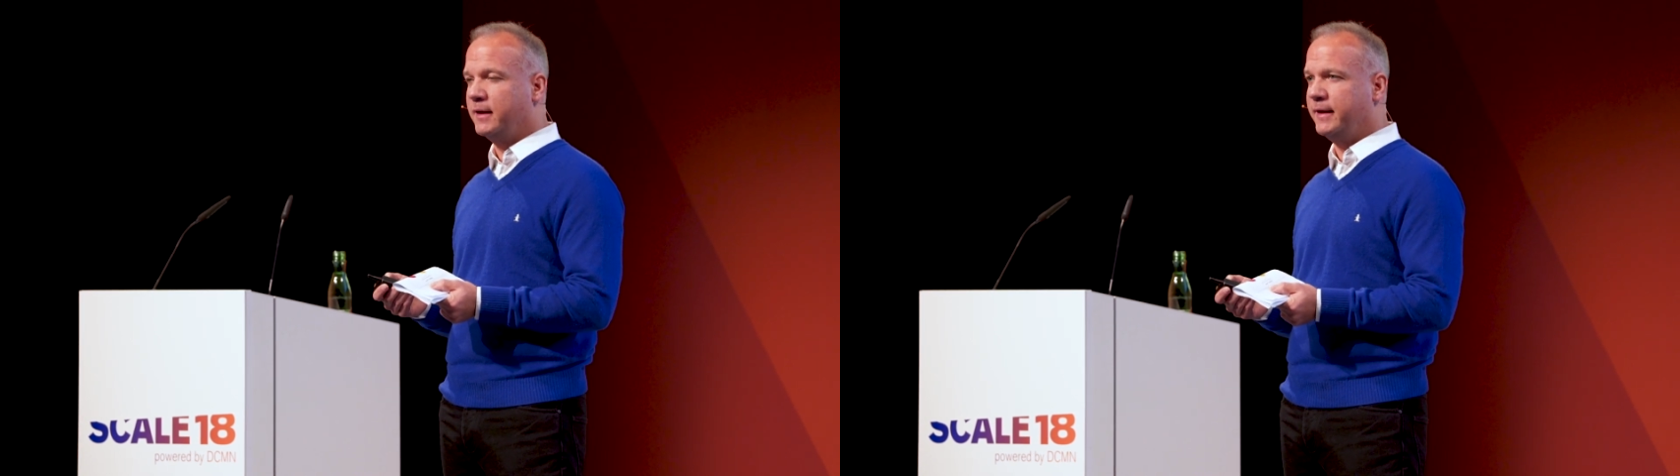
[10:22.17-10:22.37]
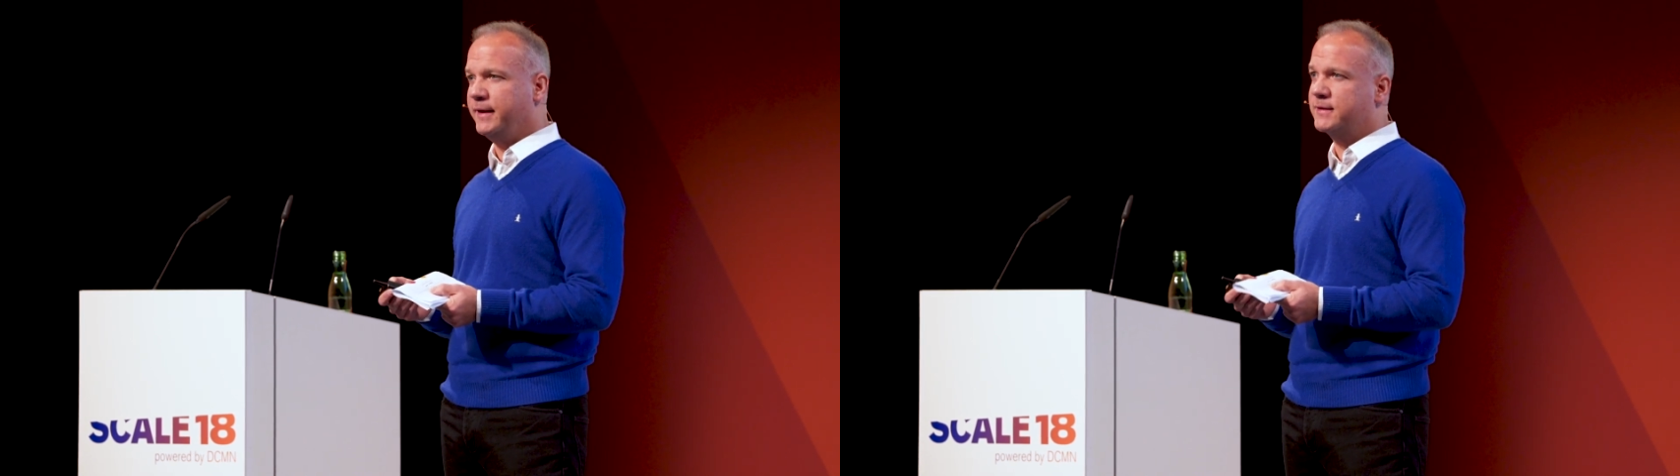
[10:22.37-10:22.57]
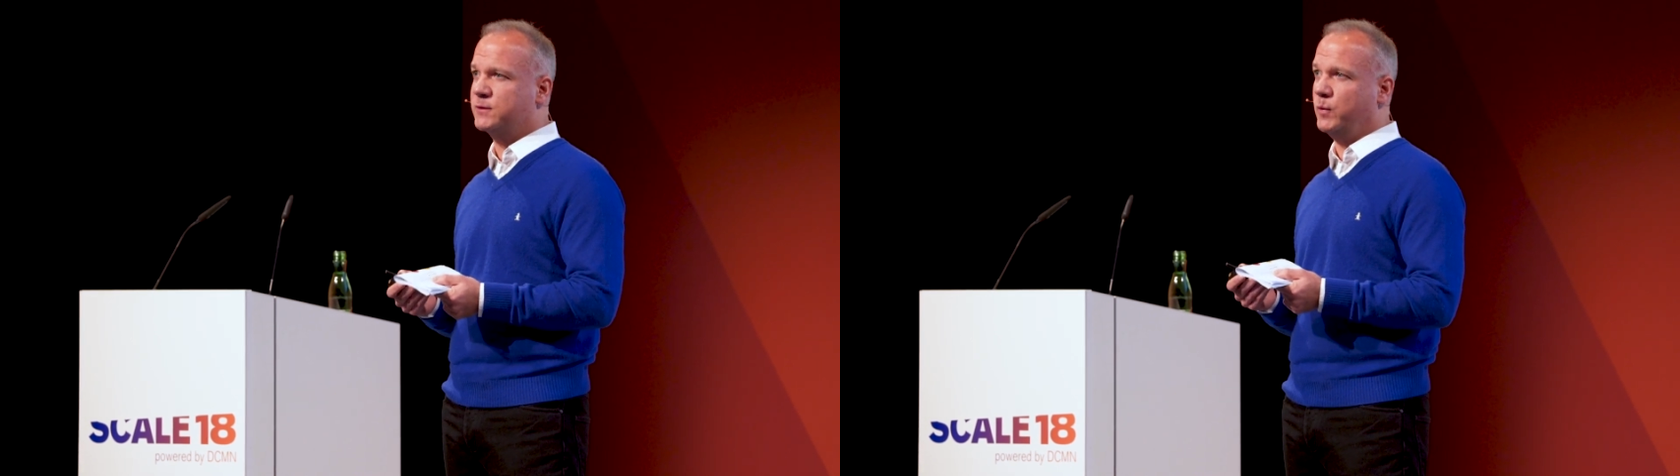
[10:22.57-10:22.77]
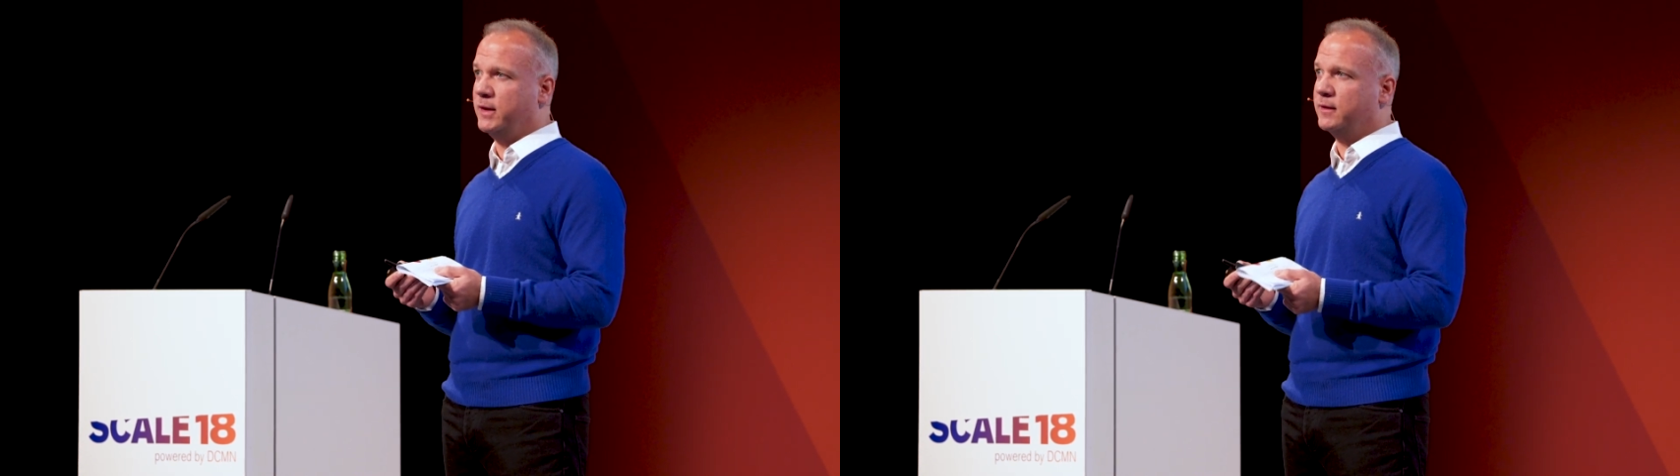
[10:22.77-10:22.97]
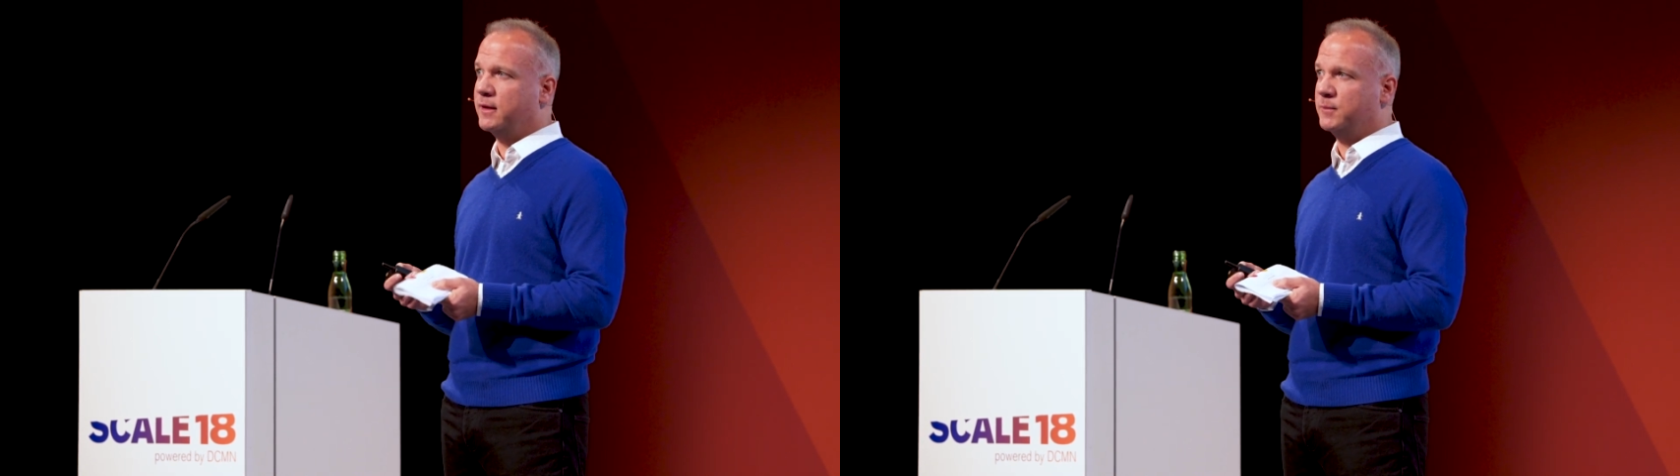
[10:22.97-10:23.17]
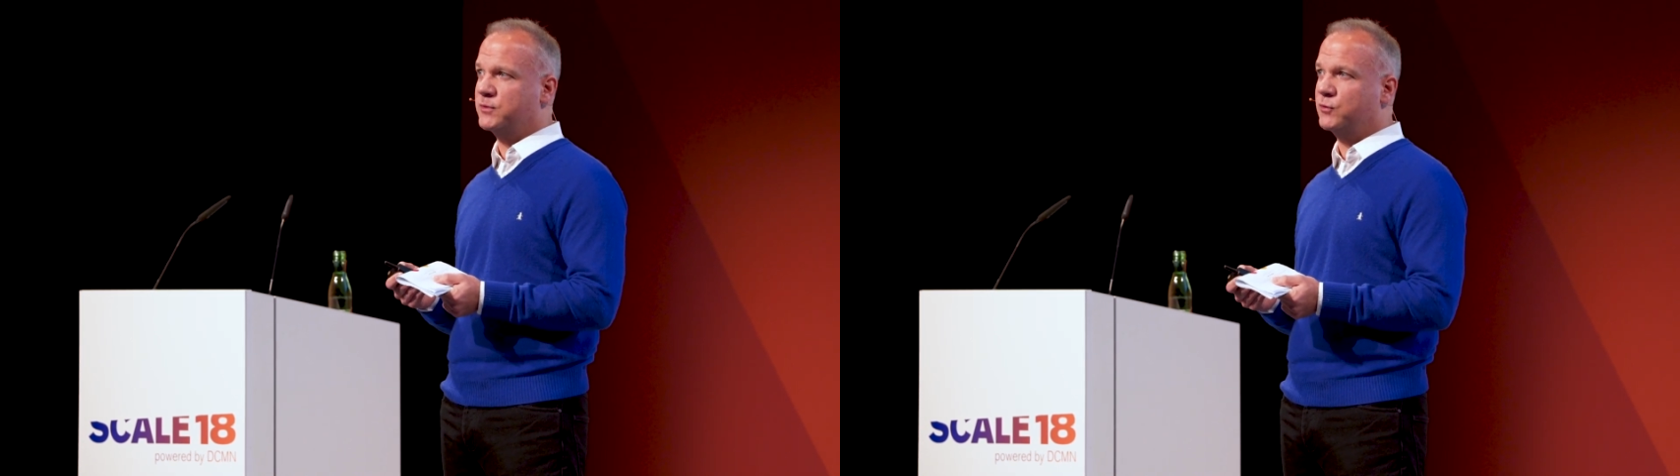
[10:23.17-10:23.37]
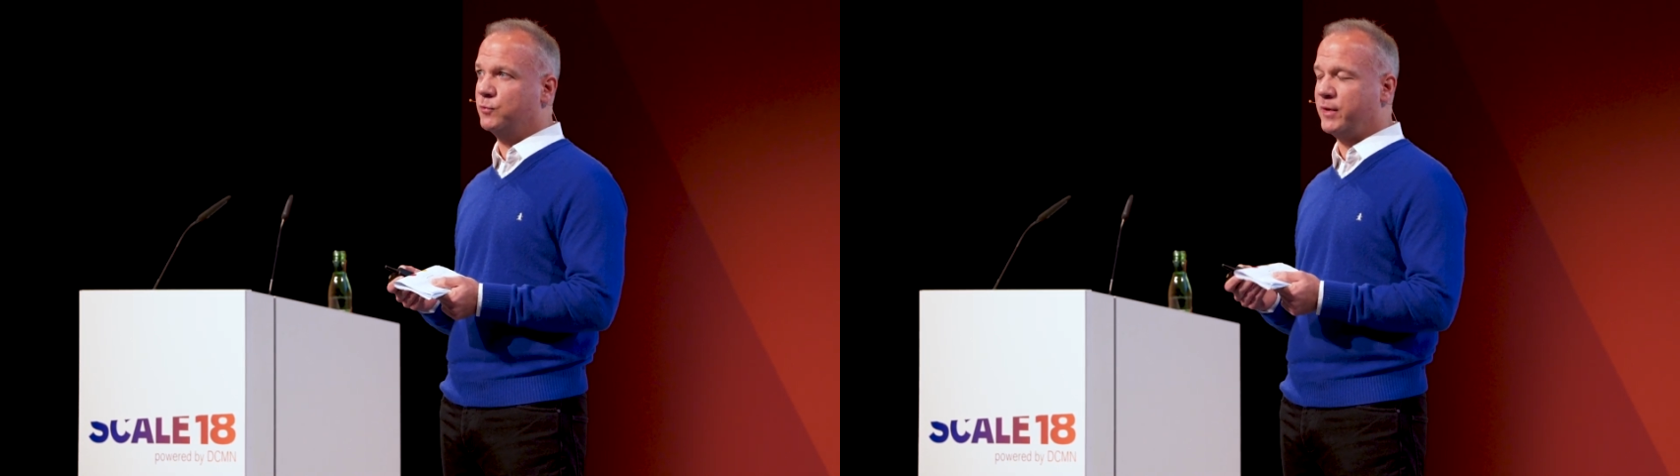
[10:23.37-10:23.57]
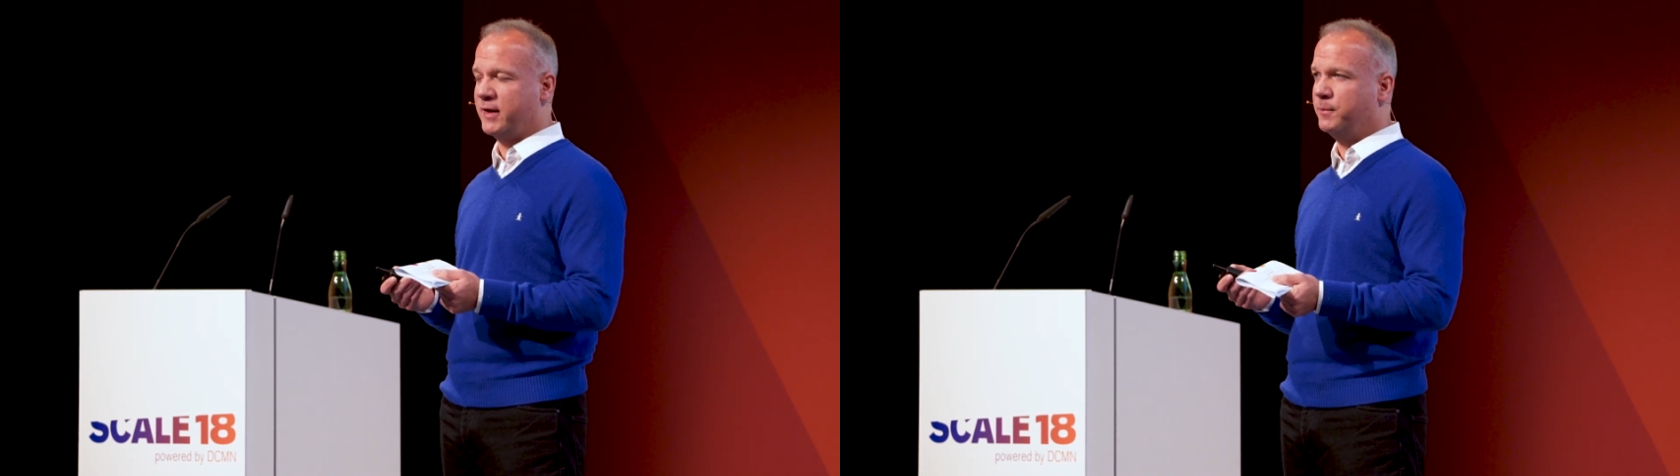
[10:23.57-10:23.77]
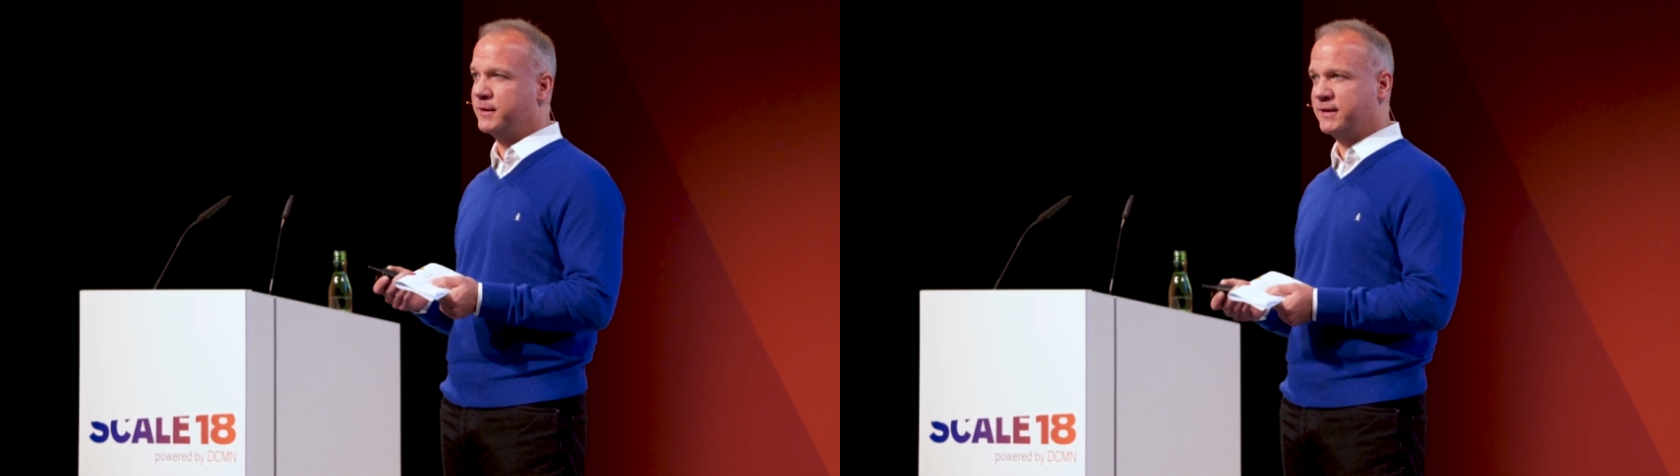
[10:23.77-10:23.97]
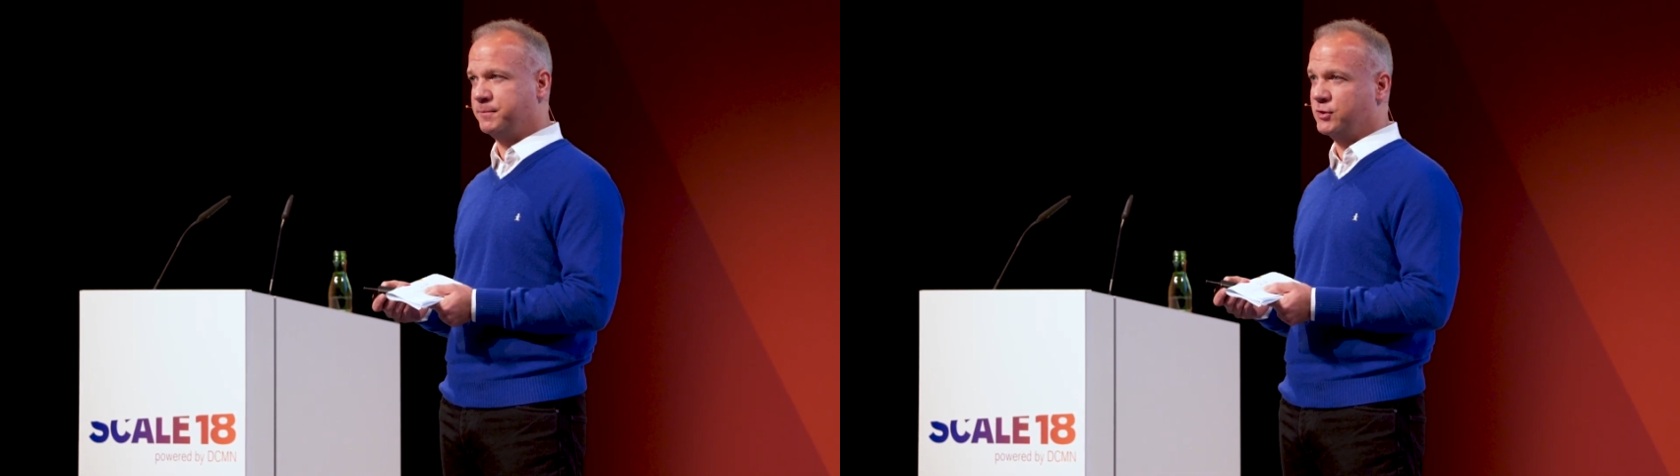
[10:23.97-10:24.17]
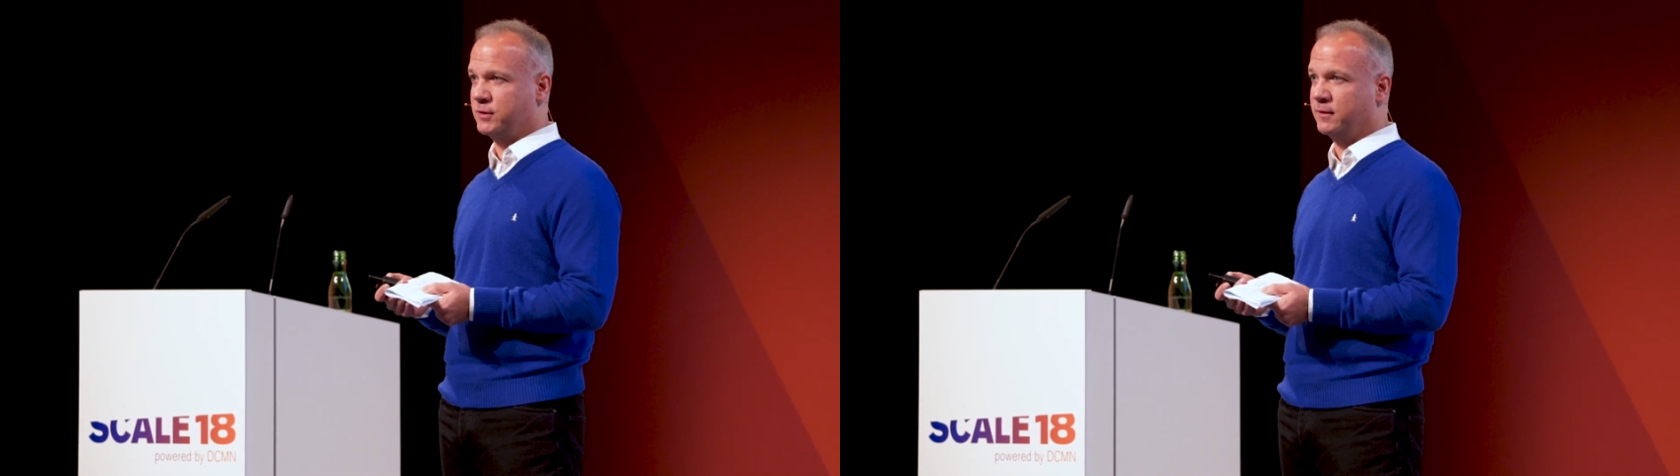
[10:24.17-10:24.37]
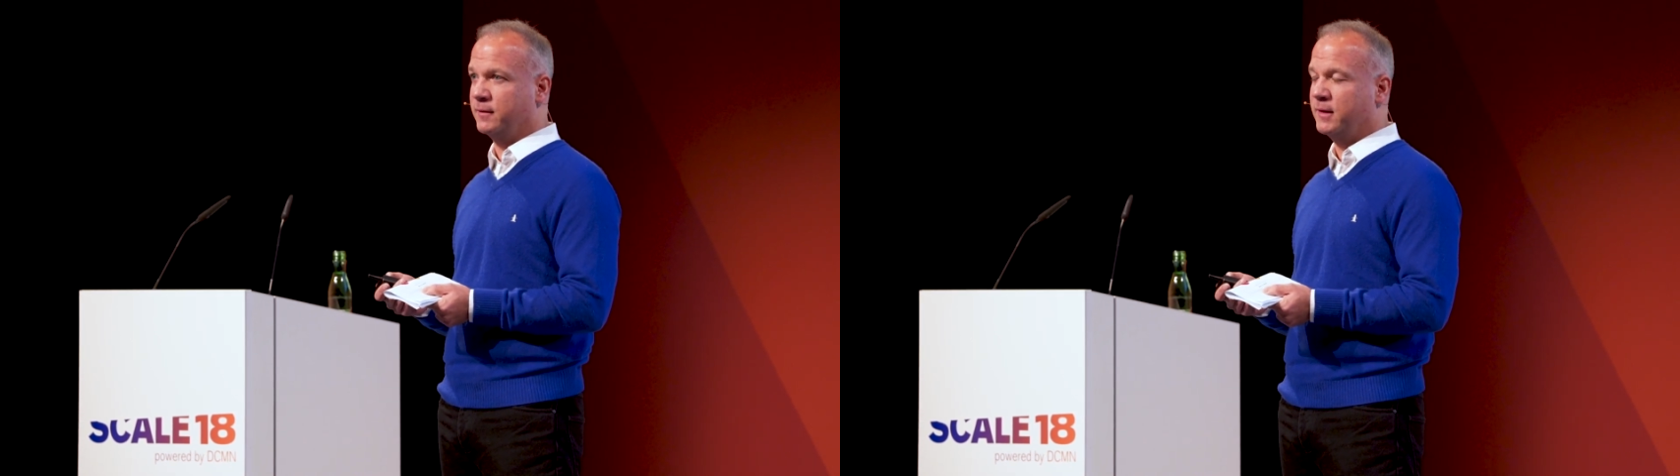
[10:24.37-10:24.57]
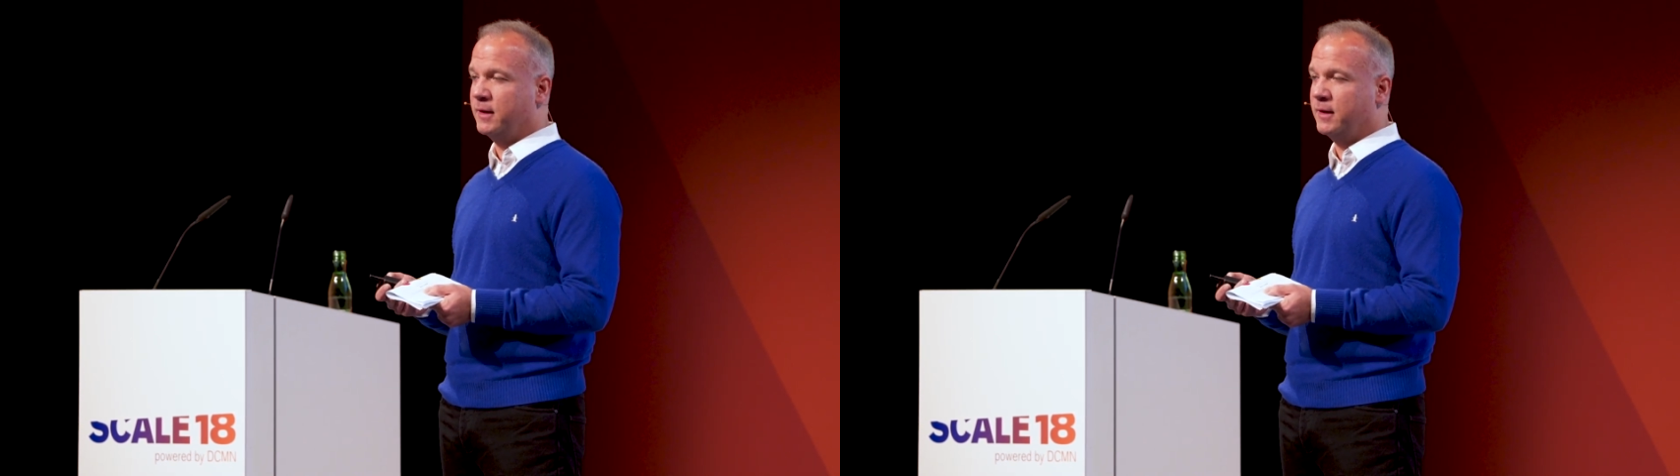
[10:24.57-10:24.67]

is when it comes to brand perception